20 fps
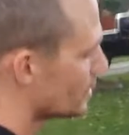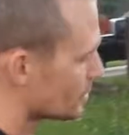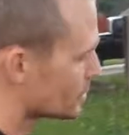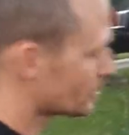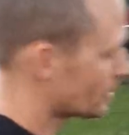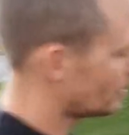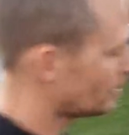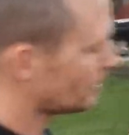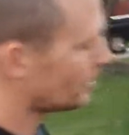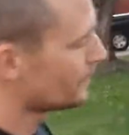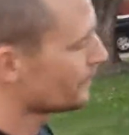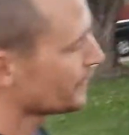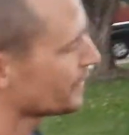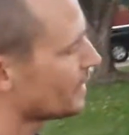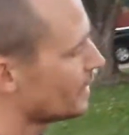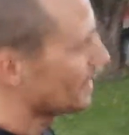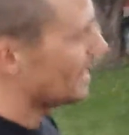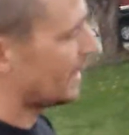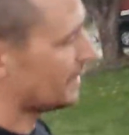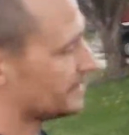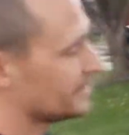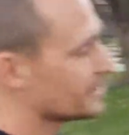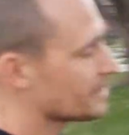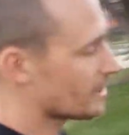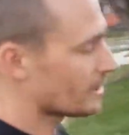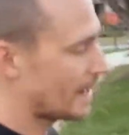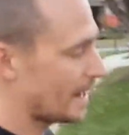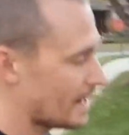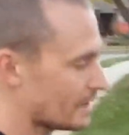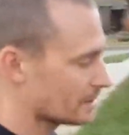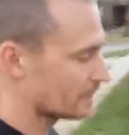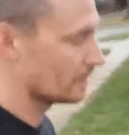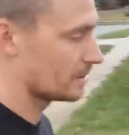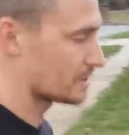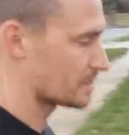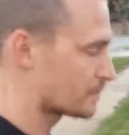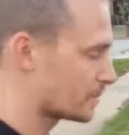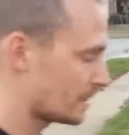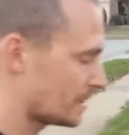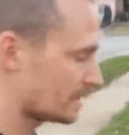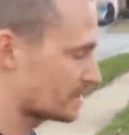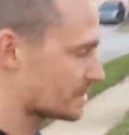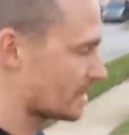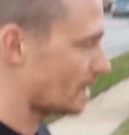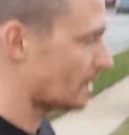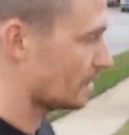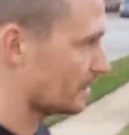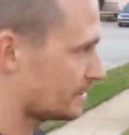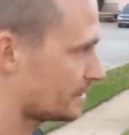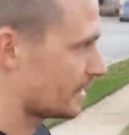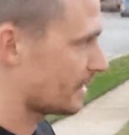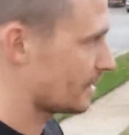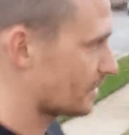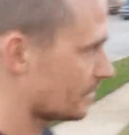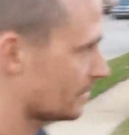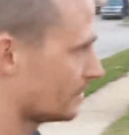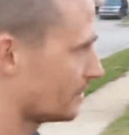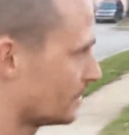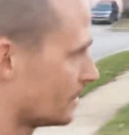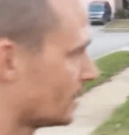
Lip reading: So I think our angle is pretty solid there.